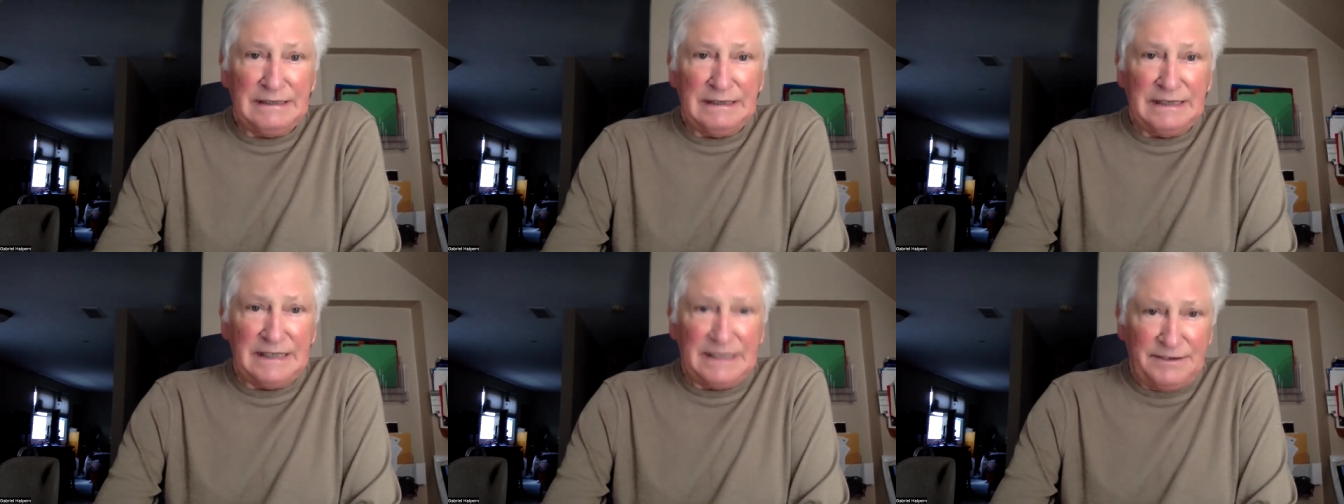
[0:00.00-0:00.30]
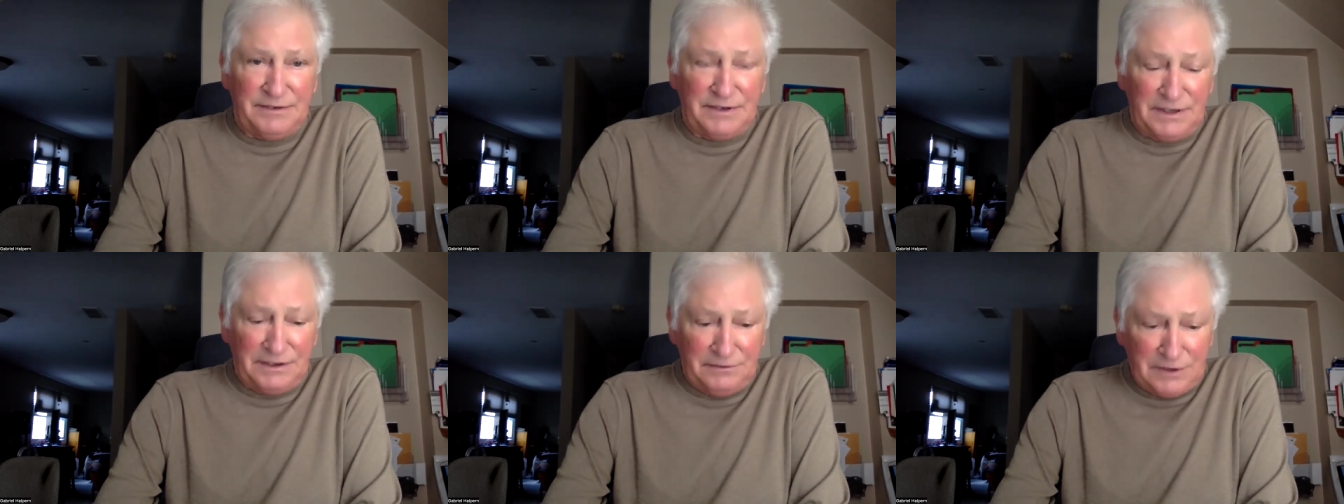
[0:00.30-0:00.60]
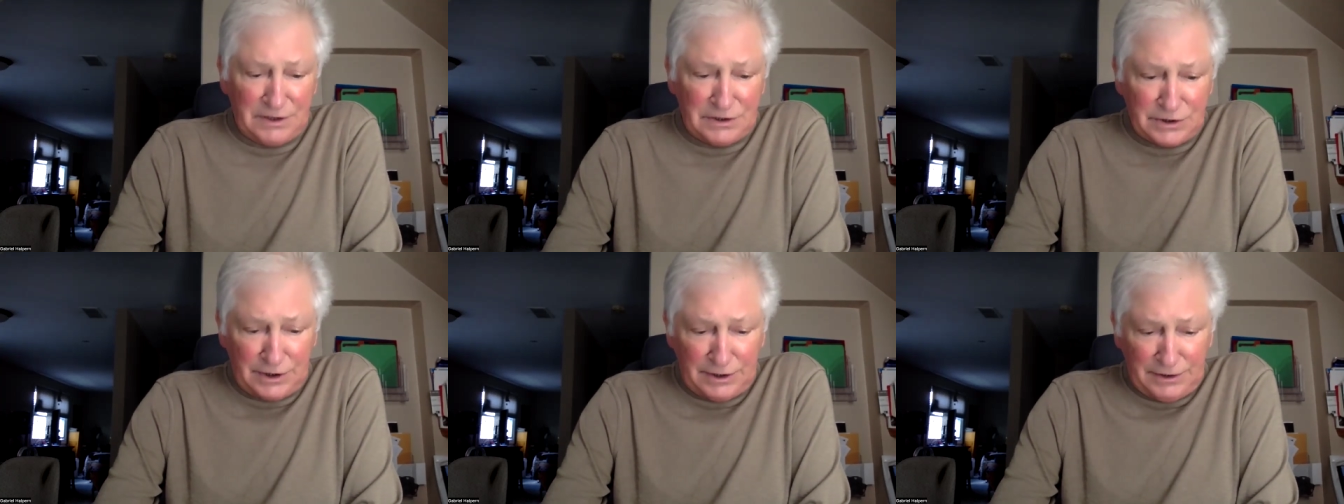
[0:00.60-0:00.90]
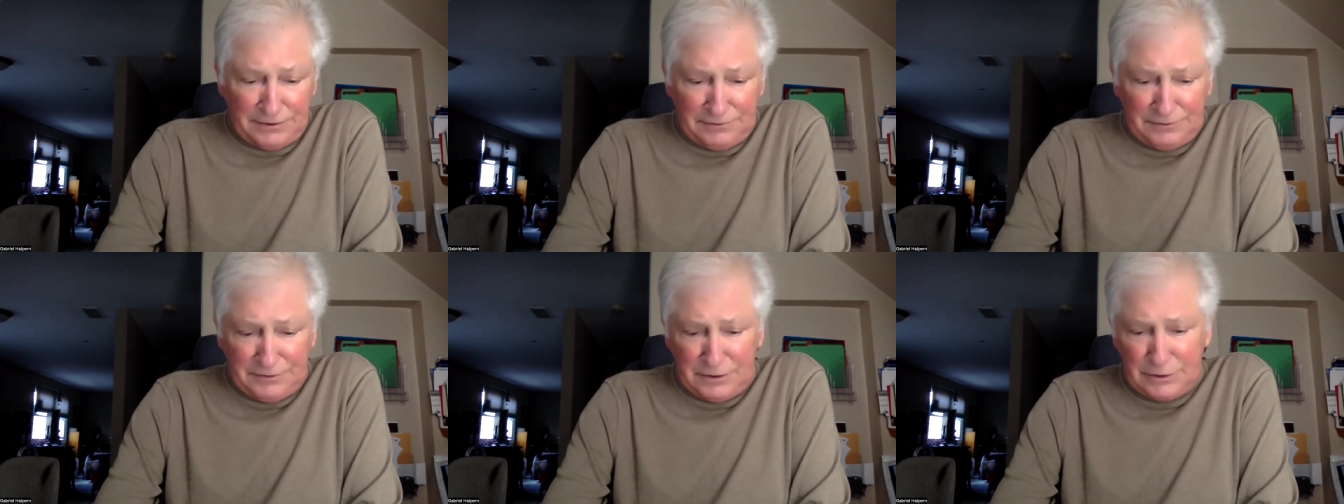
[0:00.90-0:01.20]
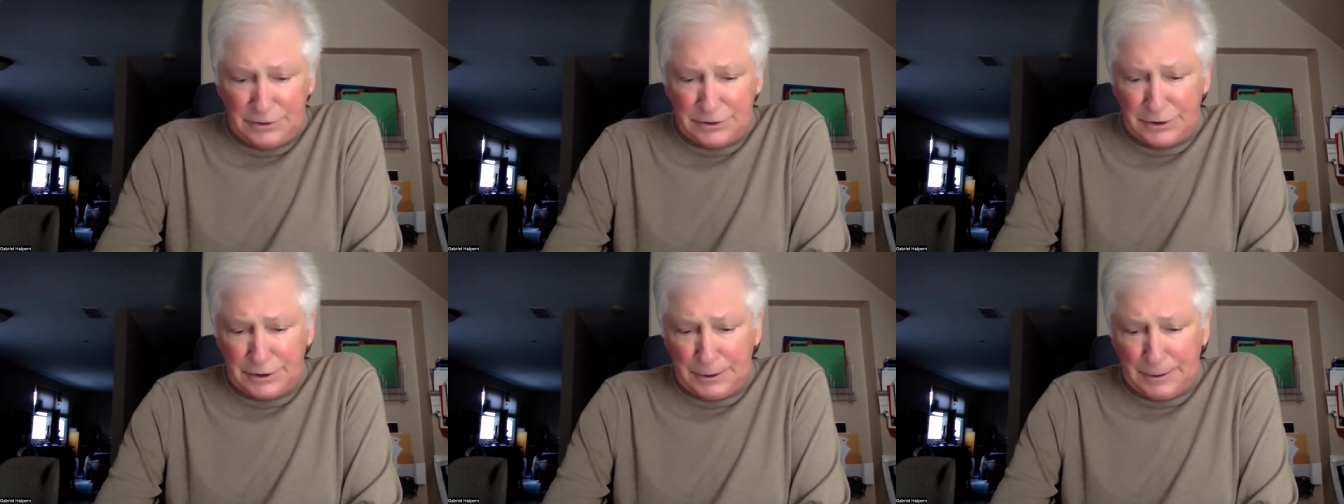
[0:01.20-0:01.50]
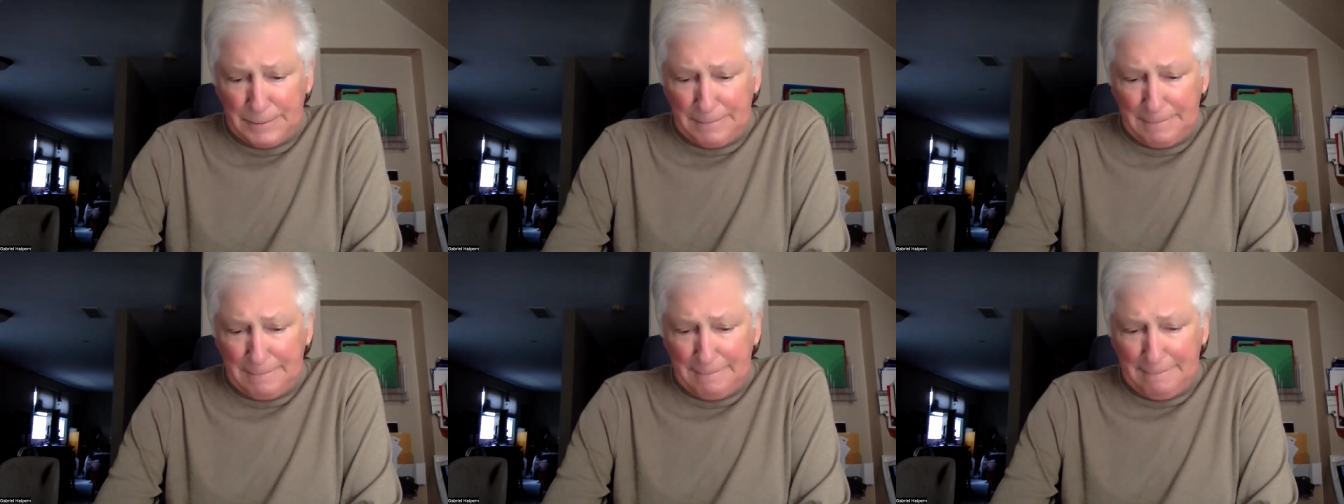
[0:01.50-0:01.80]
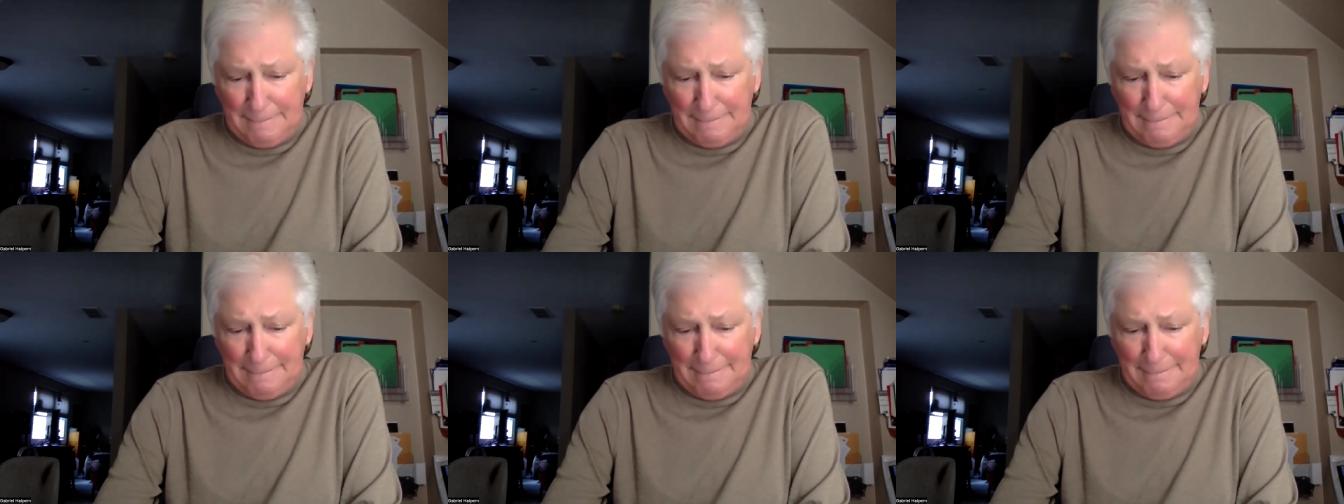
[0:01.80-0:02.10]
and give you the vision of the future
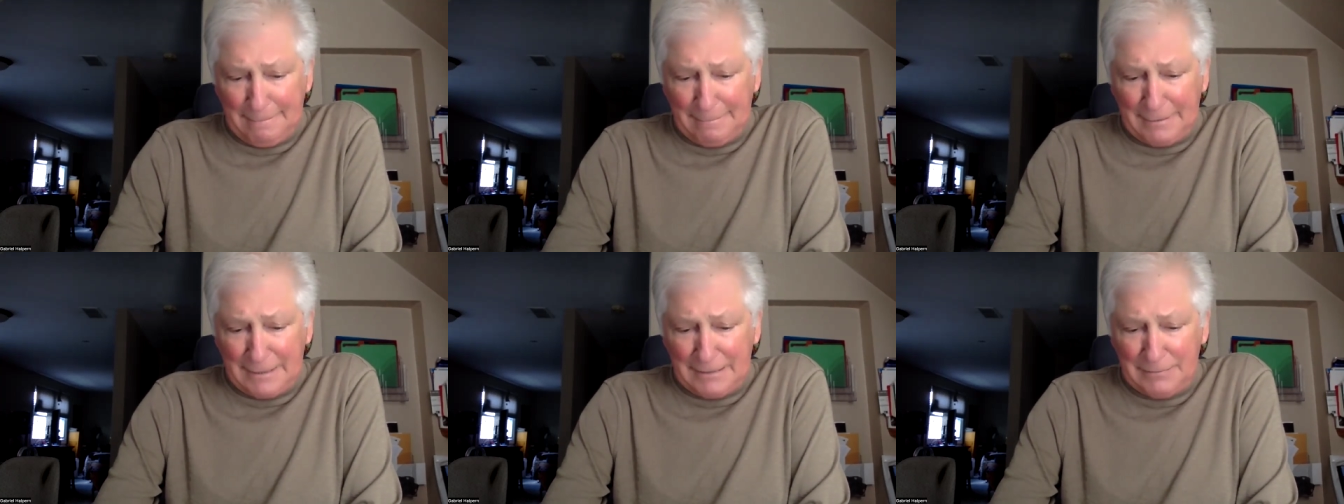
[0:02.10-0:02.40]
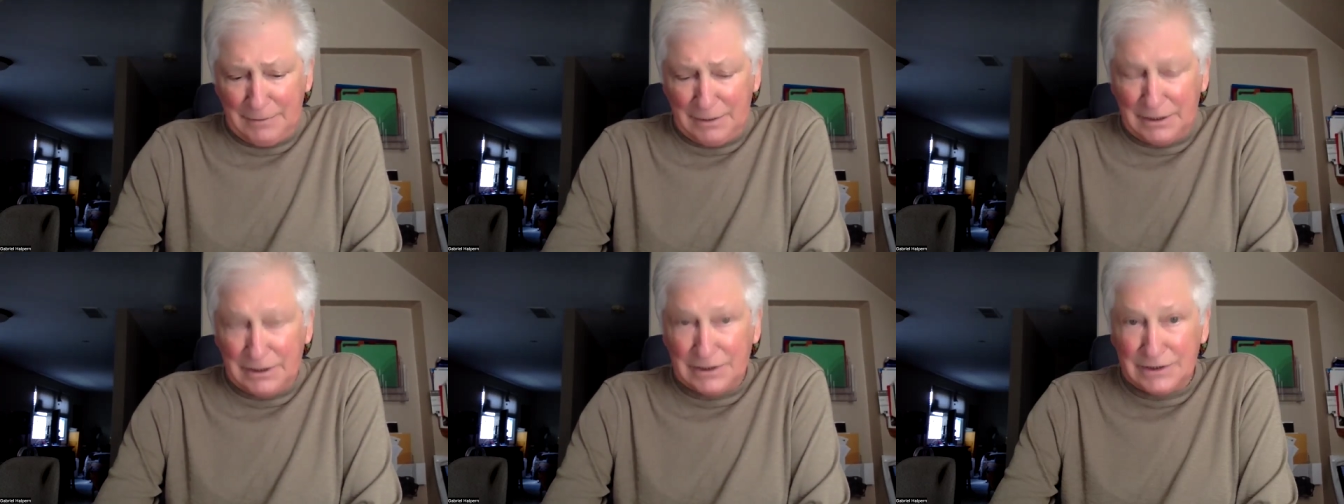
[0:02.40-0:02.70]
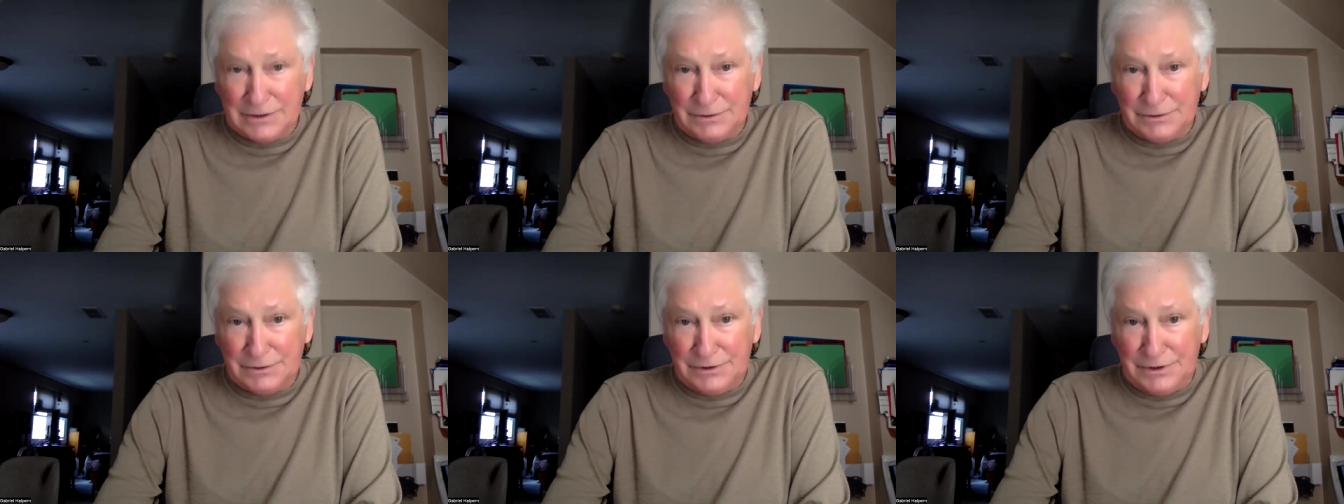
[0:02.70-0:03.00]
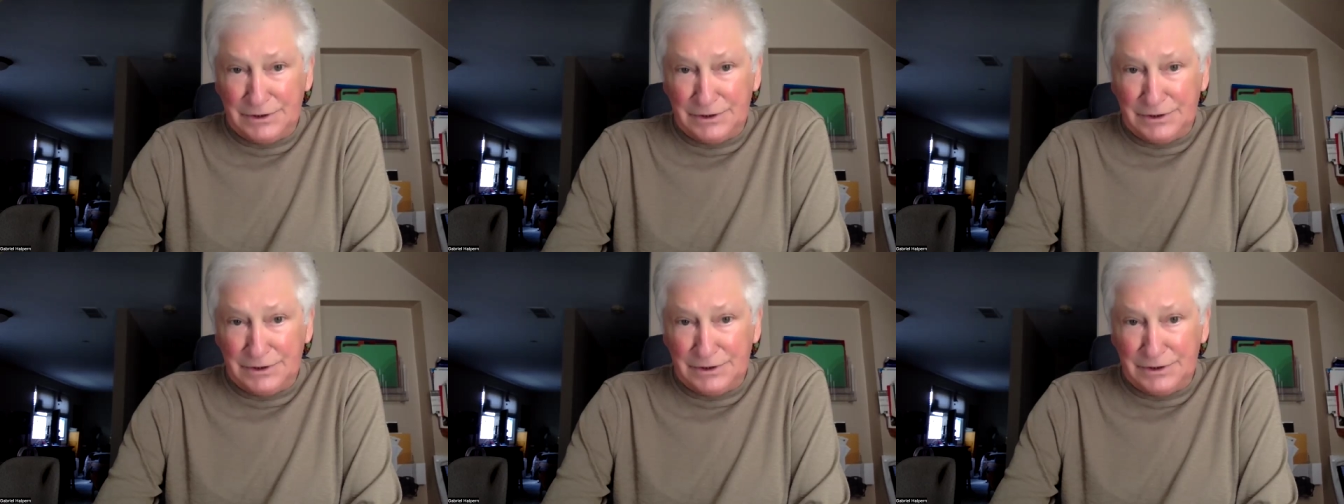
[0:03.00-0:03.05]
because